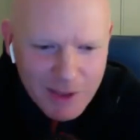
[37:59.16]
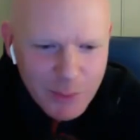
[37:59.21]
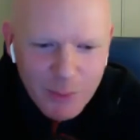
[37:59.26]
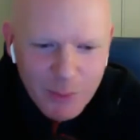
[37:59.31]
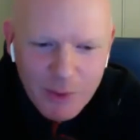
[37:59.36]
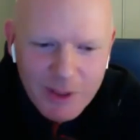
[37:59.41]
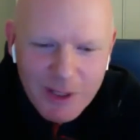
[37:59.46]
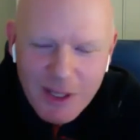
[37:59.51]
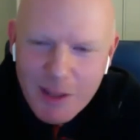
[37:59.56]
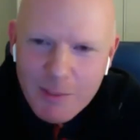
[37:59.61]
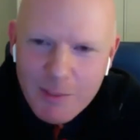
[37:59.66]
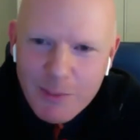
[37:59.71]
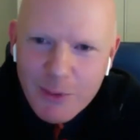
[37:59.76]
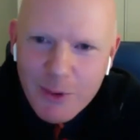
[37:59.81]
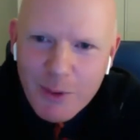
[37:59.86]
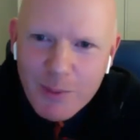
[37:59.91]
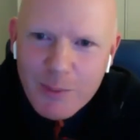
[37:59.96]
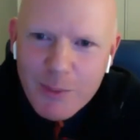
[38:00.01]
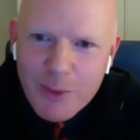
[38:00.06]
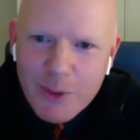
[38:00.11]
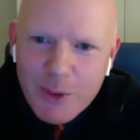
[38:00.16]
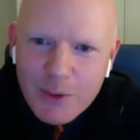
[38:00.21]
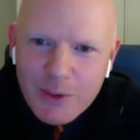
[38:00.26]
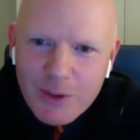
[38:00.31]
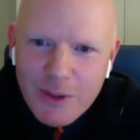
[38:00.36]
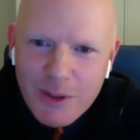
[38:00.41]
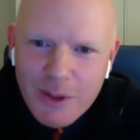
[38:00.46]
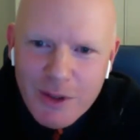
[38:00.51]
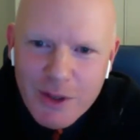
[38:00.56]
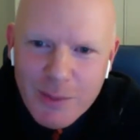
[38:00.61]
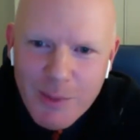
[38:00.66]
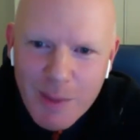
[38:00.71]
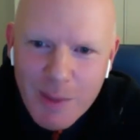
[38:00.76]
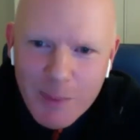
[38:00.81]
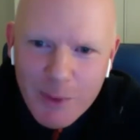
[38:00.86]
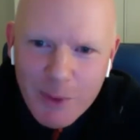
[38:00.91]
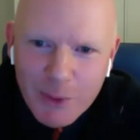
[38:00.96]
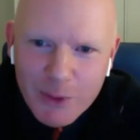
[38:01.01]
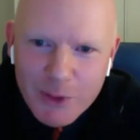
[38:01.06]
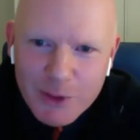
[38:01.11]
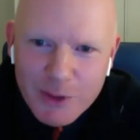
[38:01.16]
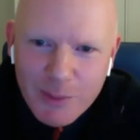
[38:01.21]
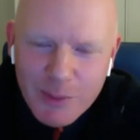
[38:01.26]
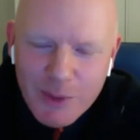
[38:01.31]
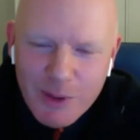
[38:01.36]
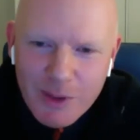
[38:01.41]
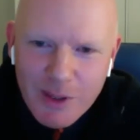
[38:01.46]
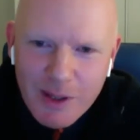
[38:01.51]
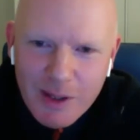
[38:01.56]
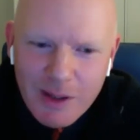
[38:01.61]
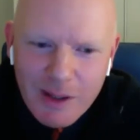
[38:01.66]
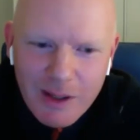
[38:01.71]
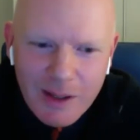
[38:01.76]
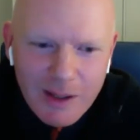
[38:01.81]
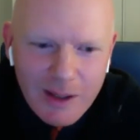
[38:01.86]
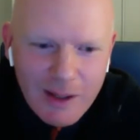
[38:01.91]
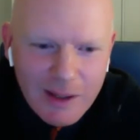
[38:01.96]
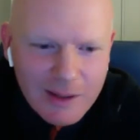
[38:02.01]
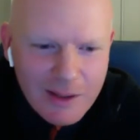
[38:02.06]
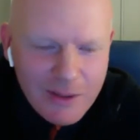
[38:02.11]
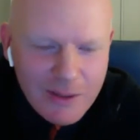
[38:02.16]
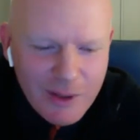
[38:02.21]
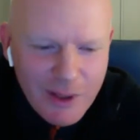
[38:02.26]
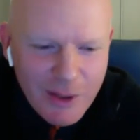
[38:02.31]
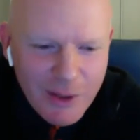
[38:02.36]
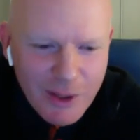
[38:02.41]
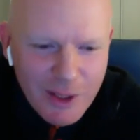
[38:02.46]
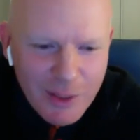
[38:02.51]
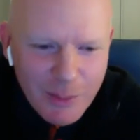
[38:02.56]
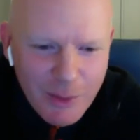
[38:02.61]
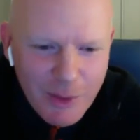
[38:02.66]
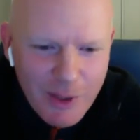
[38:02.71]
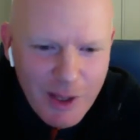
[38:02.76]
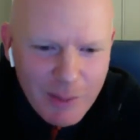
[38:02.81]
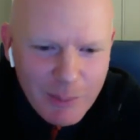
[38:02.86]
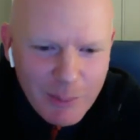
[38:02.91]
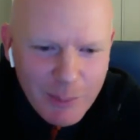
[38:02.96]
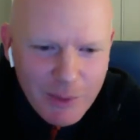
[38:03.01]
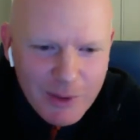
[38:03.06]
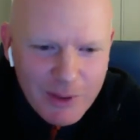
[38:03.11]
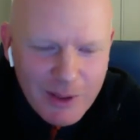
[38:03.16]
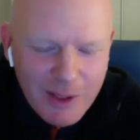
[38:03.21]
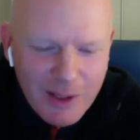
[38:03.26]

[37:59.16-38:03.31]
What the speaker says: where it came from, you know. You might be onto something there. I didn't really think about that, but